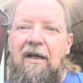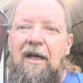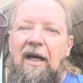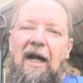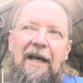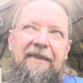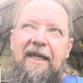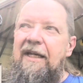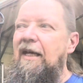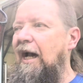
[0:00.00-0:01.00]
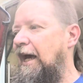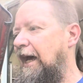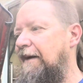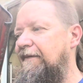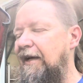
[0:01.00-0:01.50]
I think I
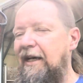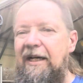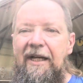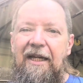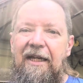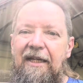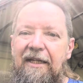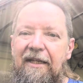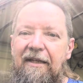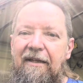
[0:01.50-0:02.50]
have, and